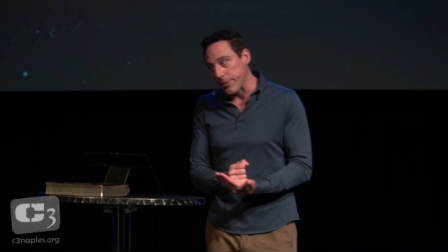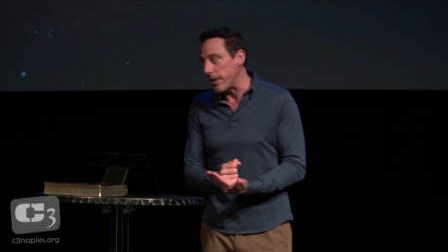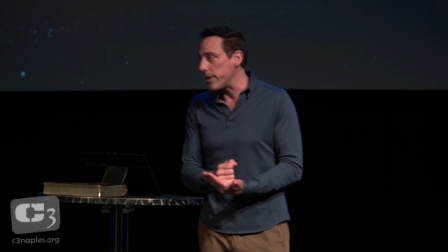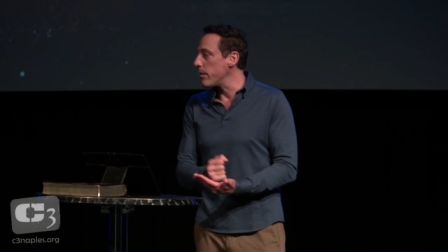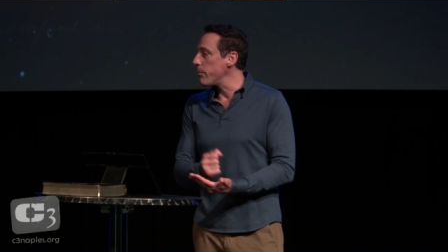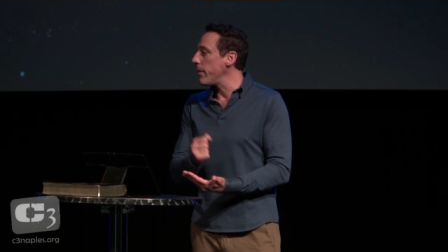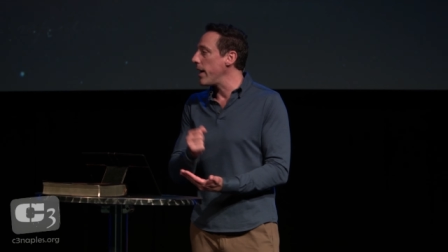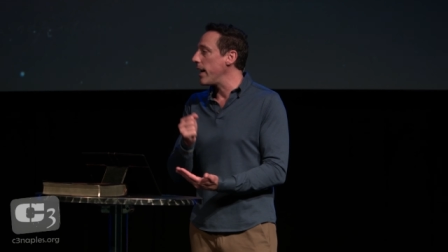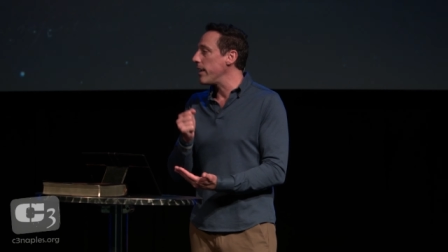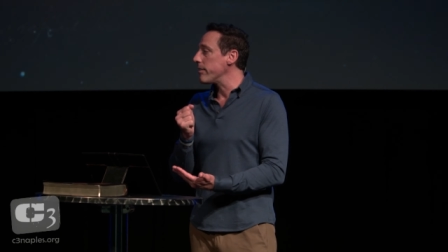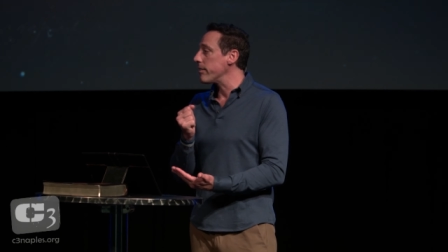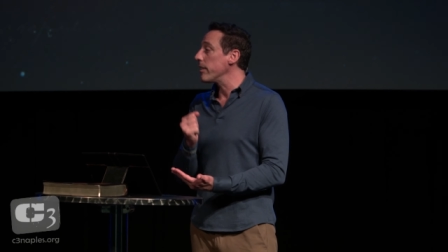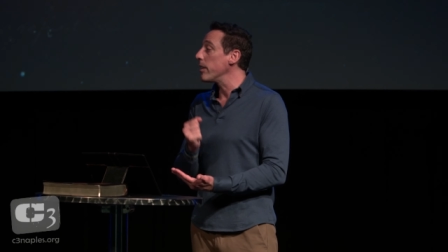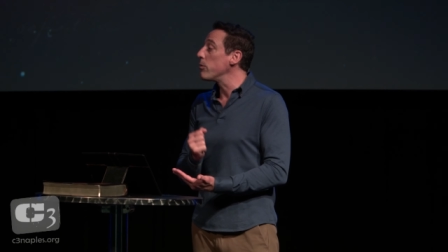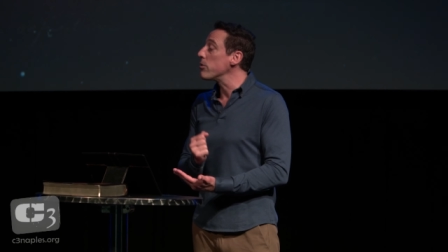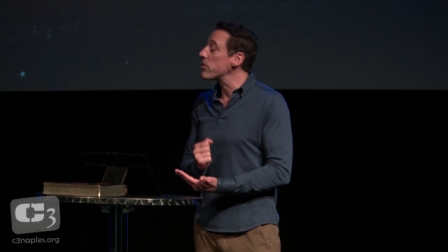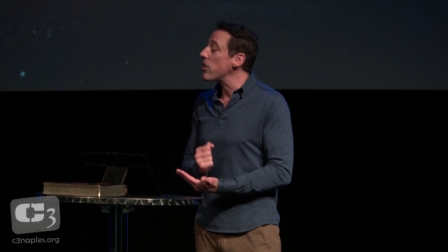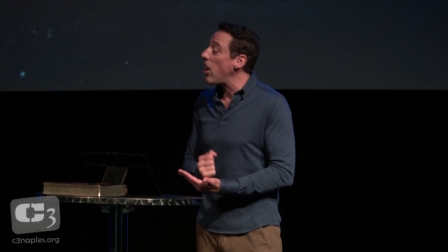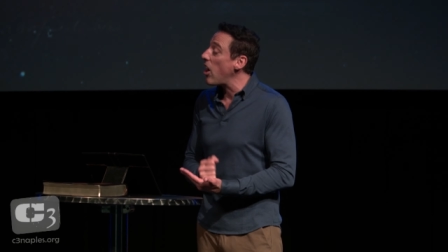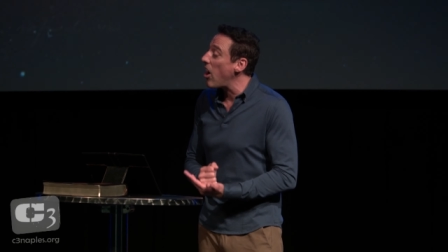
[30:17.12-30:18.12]
on the mats. It
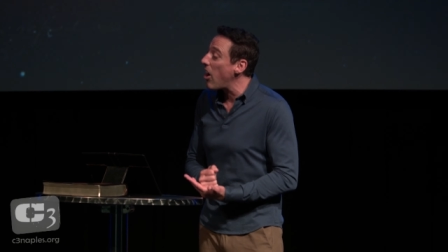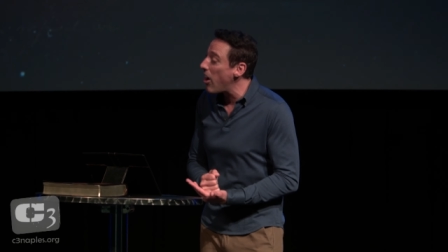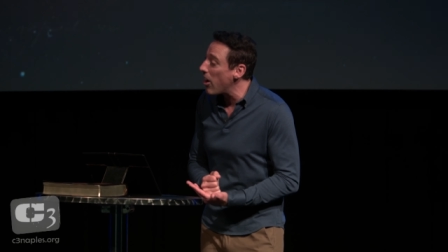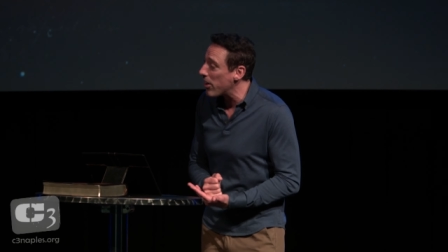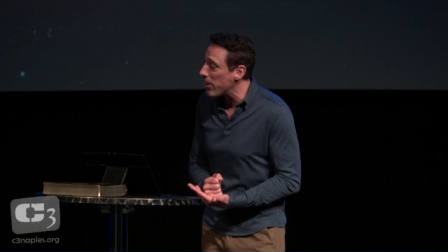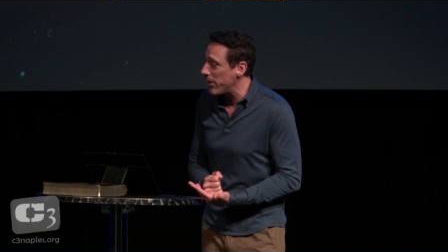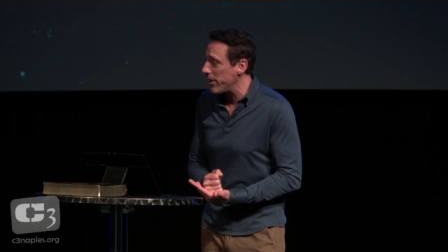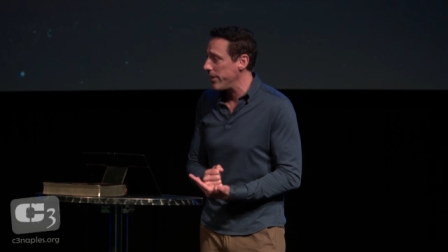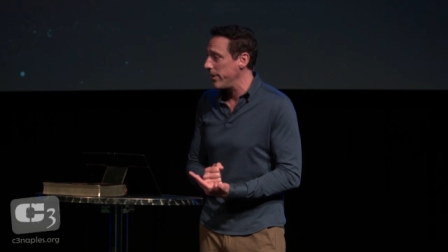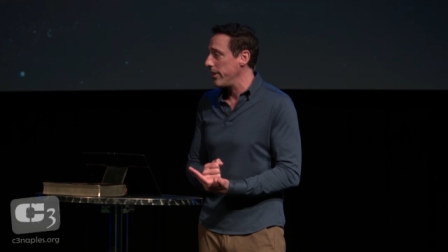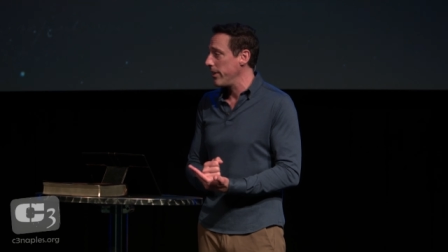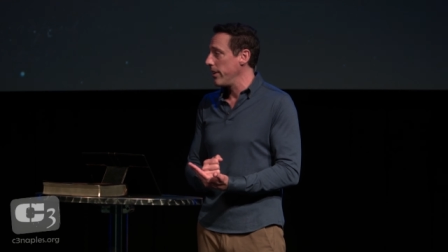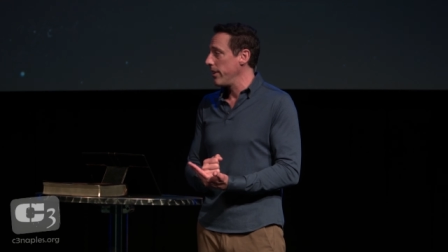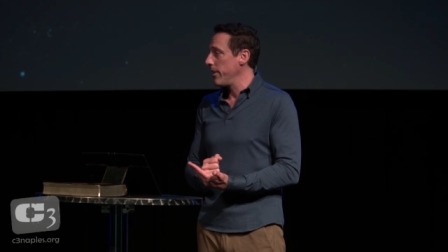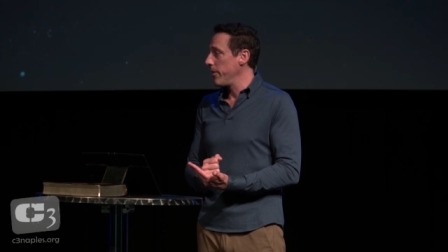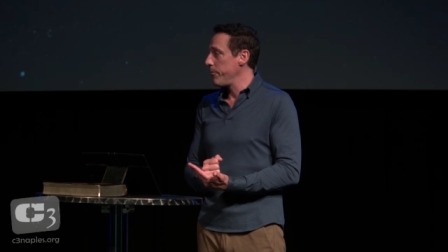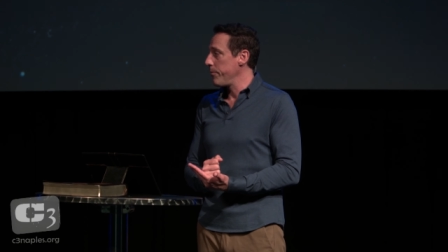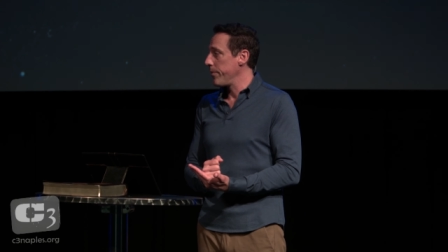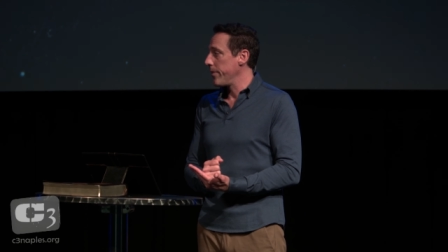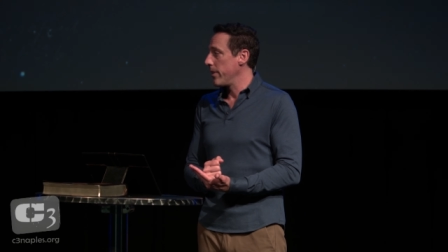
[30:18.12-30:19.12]
was hard.
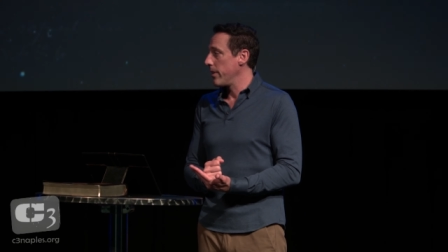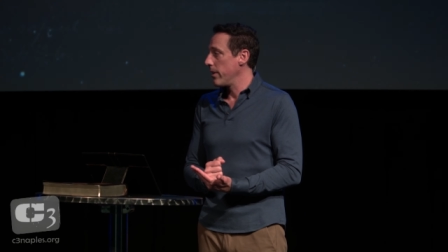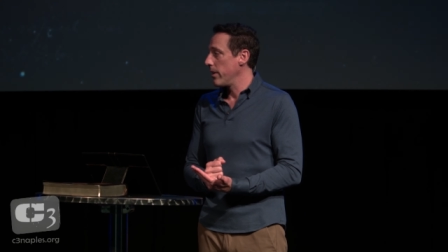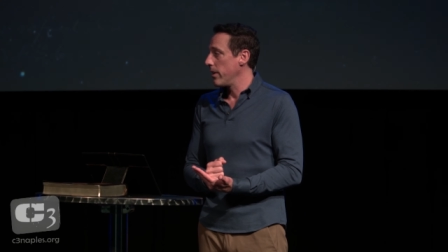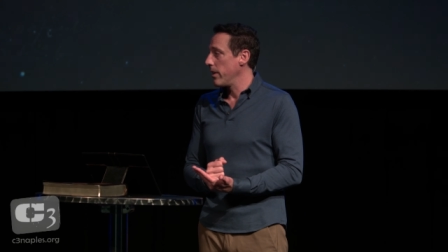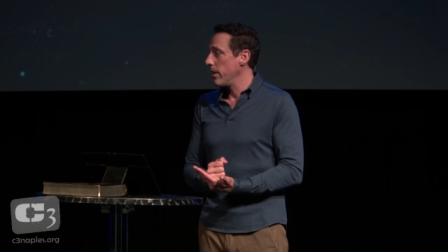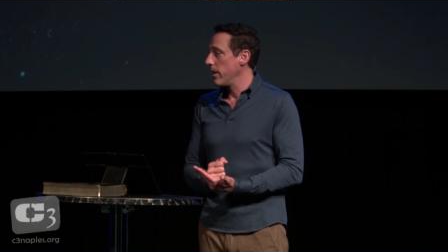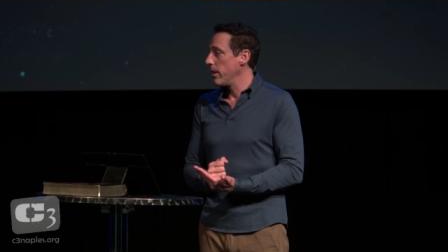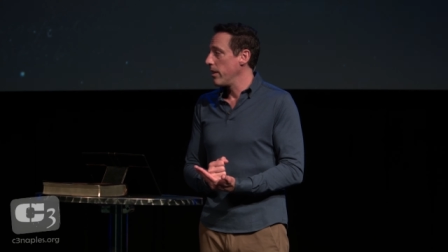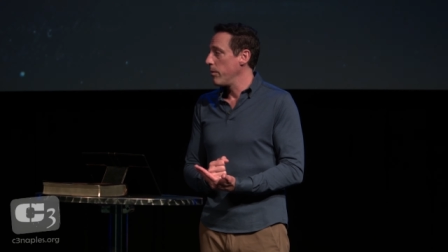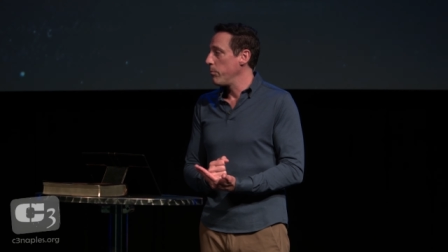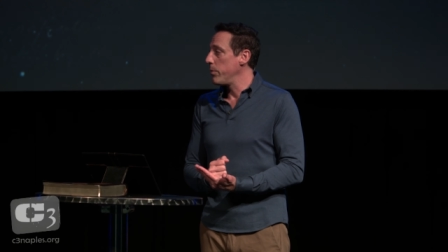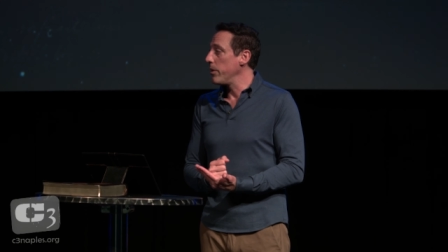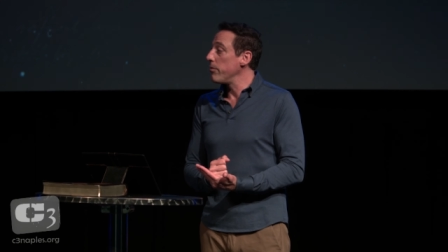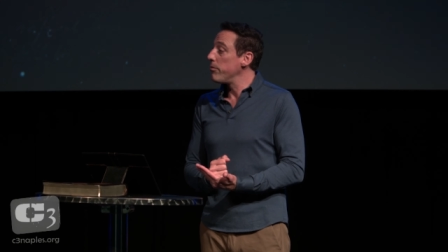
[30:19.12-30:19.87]
But